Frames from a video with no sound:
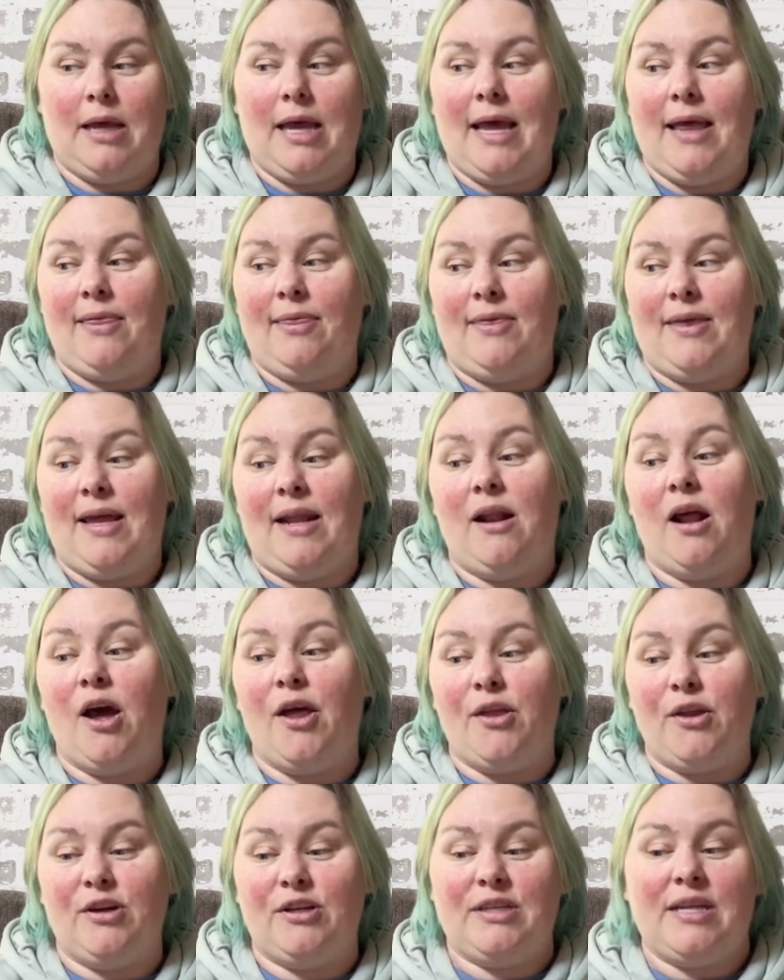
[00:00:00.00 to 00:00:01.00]
And then
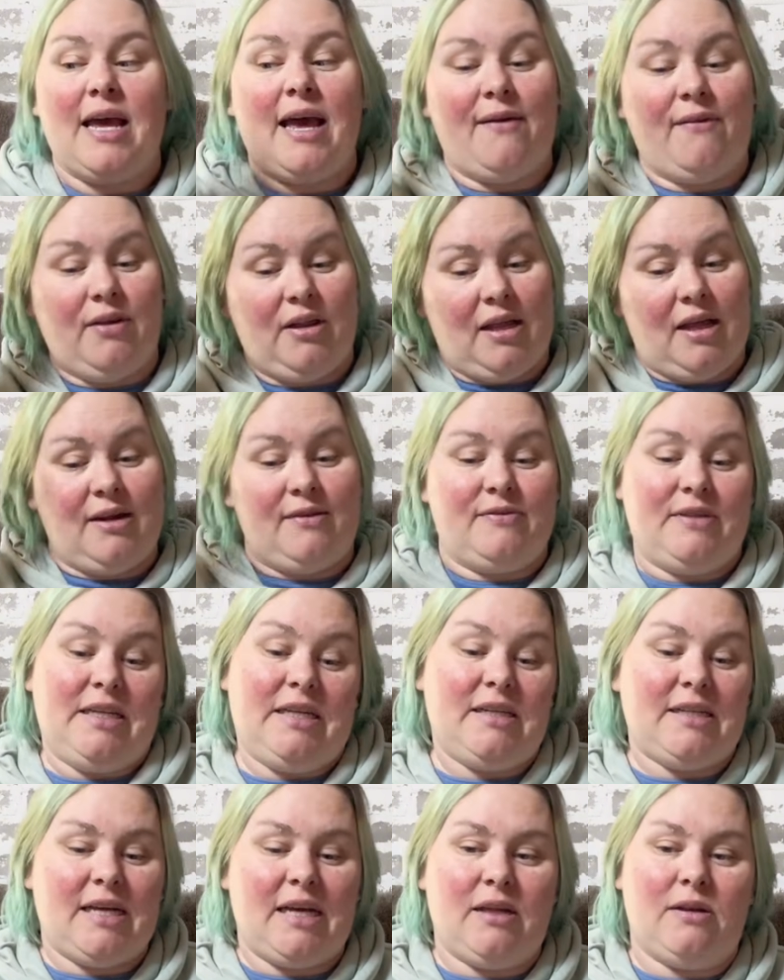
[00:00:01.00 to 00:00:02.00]
others have a lot of
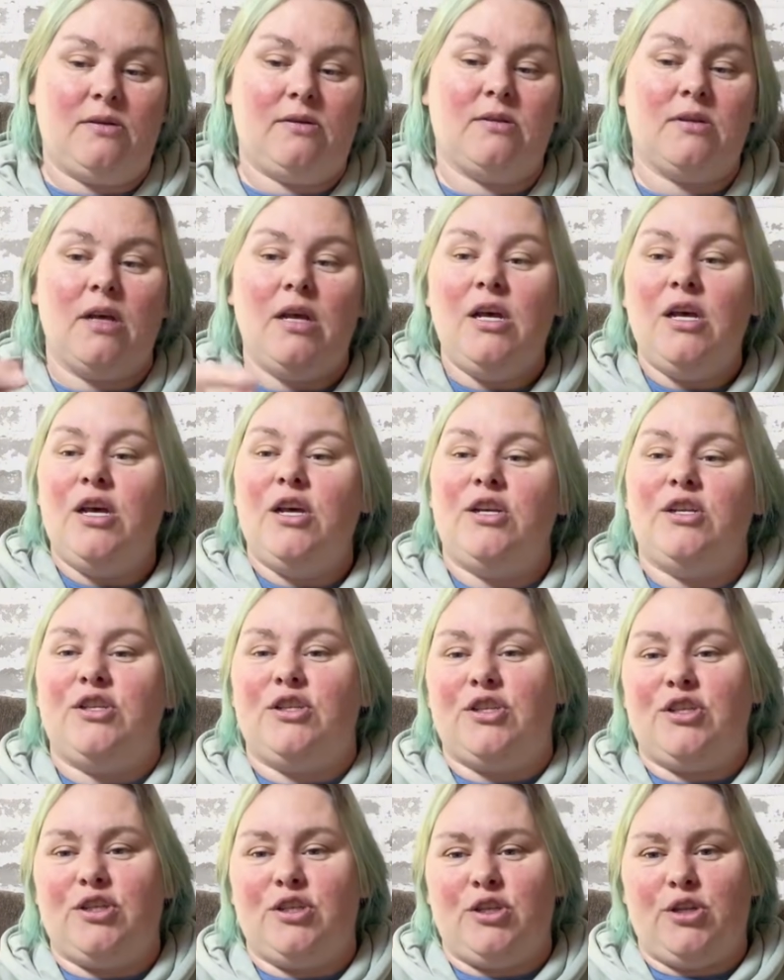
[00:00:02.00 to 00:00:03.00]
details.
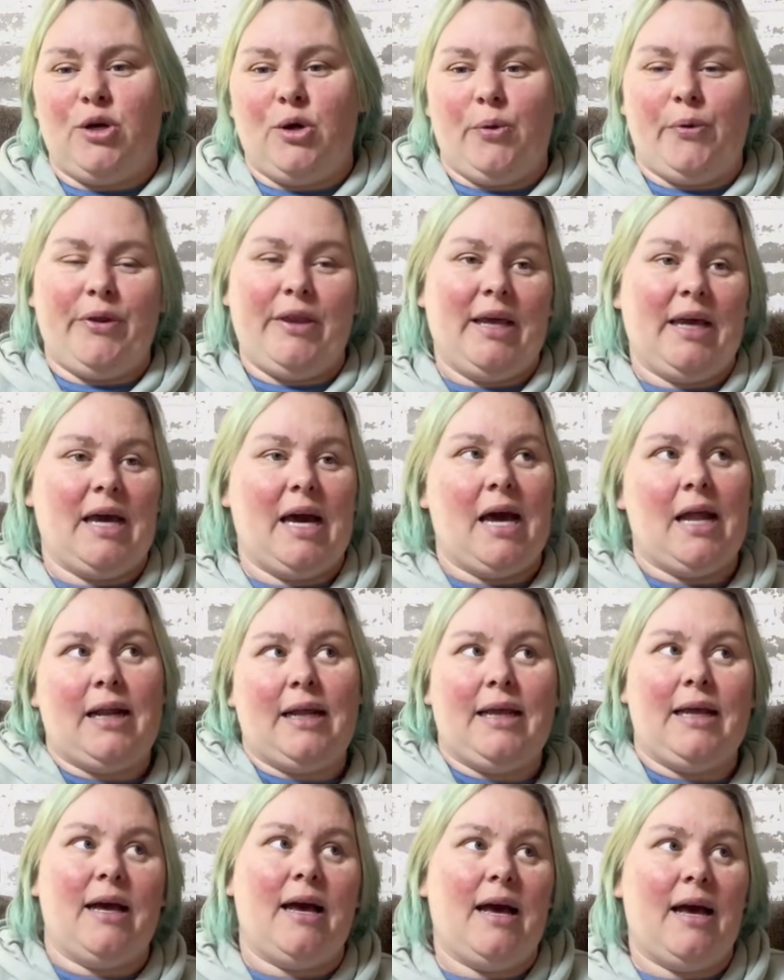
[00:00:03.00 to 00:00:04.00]
So
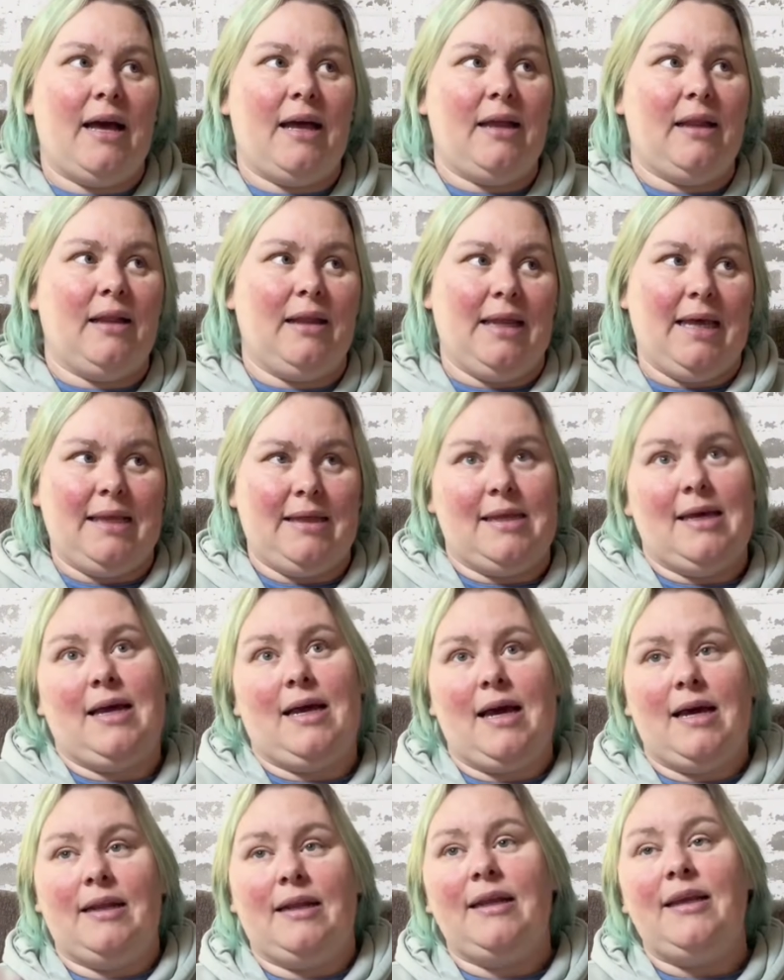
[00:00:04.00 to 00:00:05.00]
I let
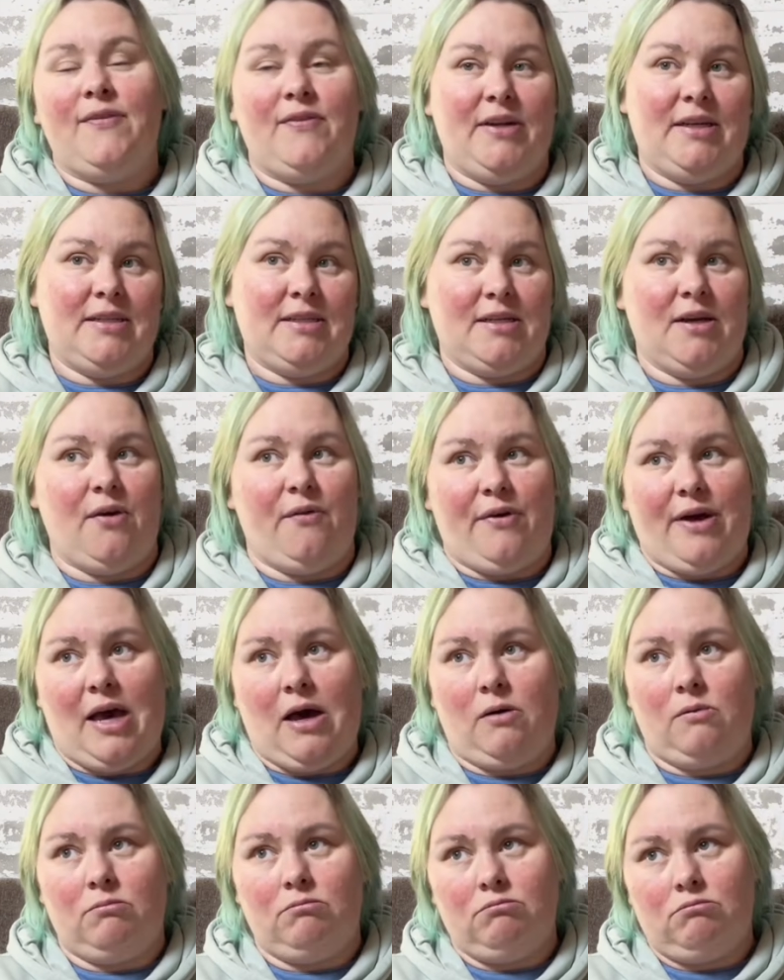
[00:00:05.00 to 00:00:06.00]
that kind of even itself
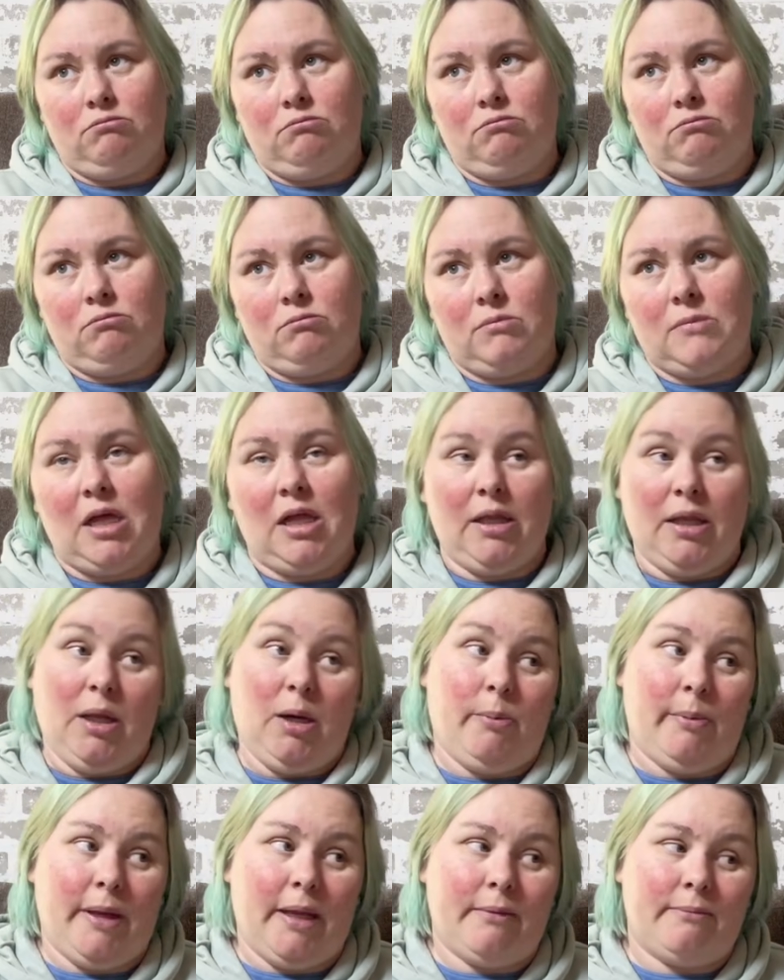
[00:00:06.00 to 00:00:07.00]
out a
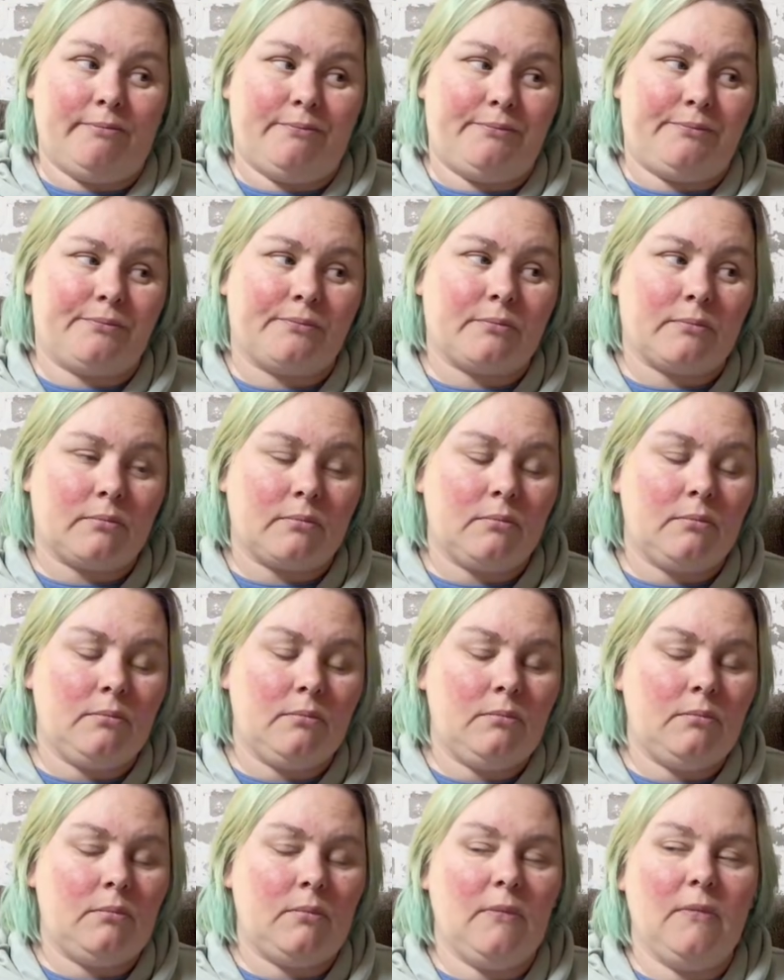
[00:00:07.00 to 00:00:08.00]
little bit.
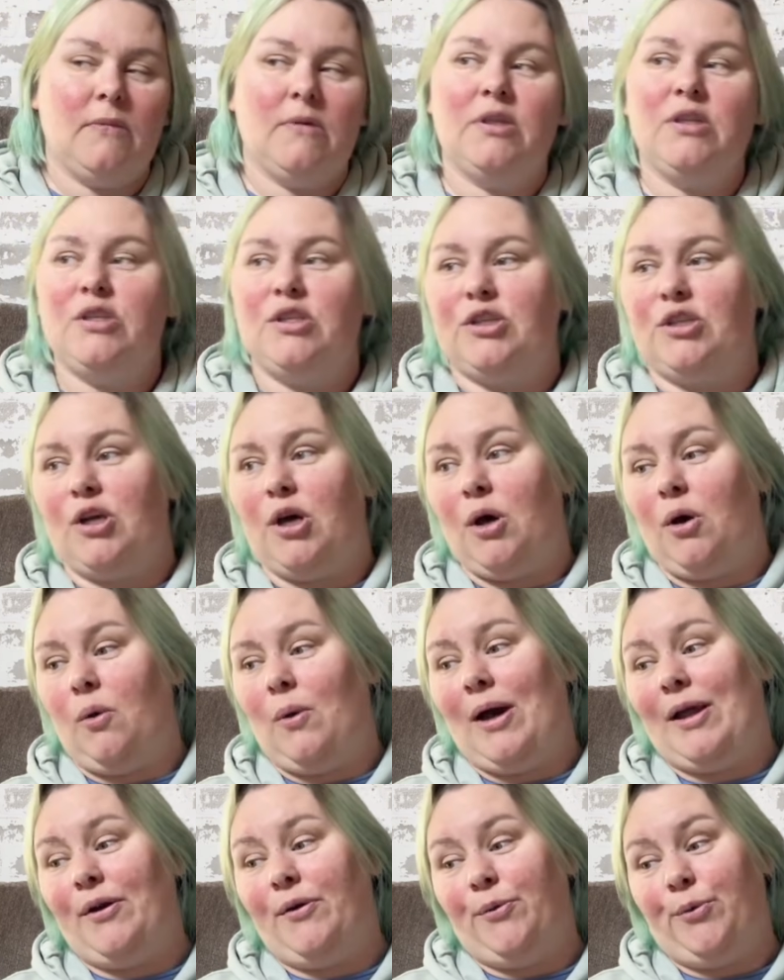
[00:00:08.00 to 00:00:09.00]

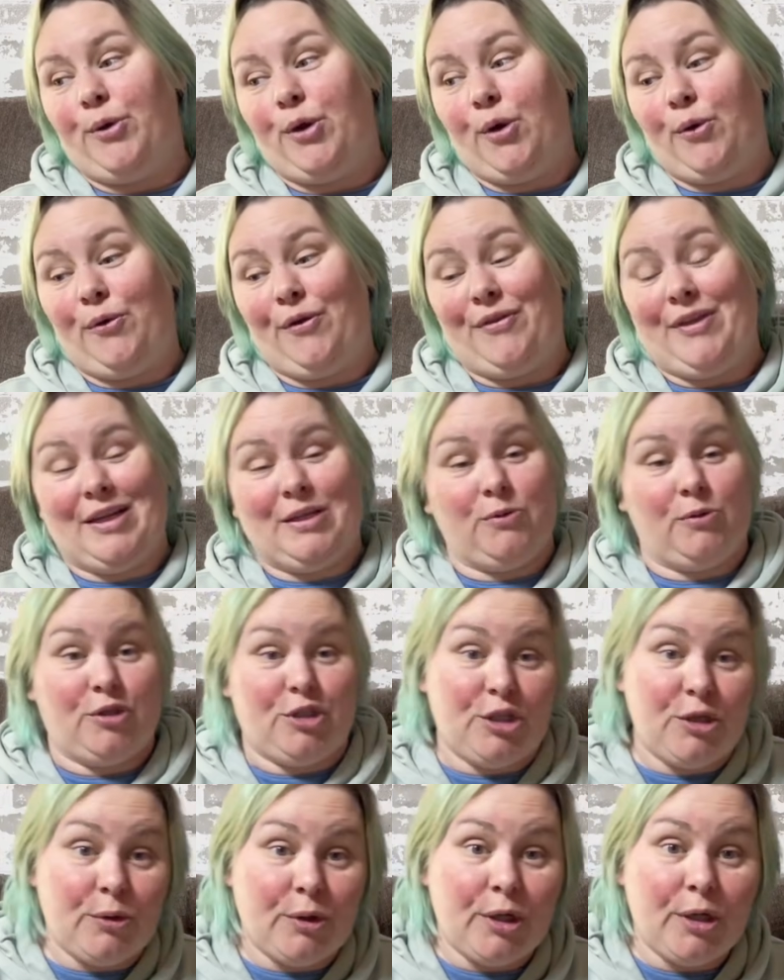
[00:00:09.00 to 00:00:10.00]
So I don't know if that's
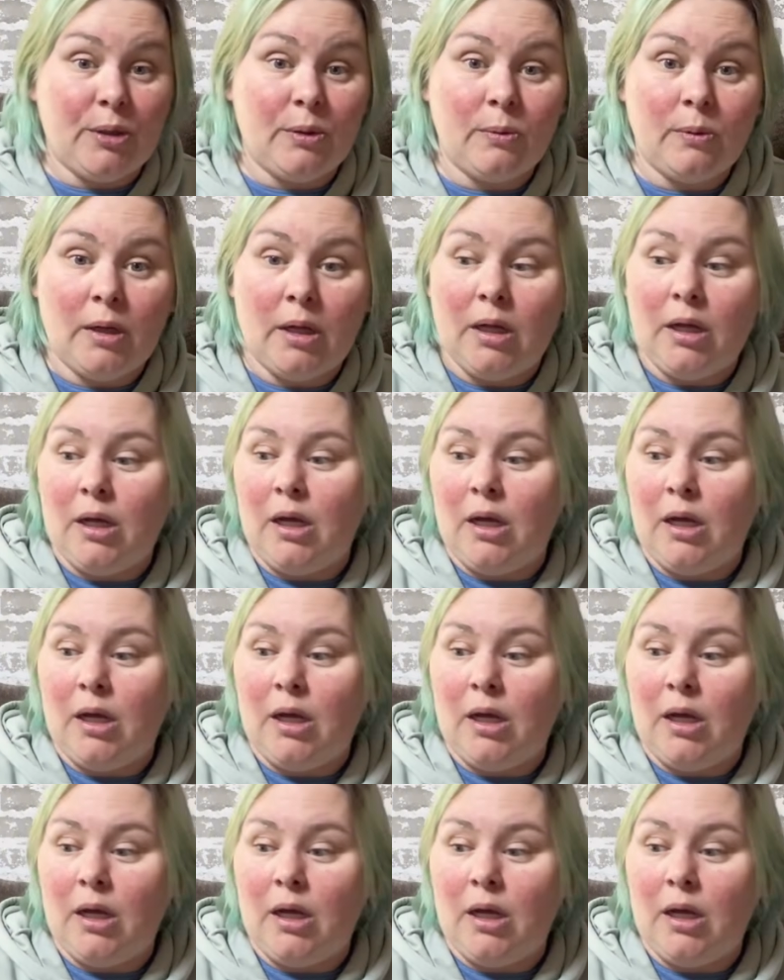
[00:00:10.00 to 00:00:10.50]
what you do.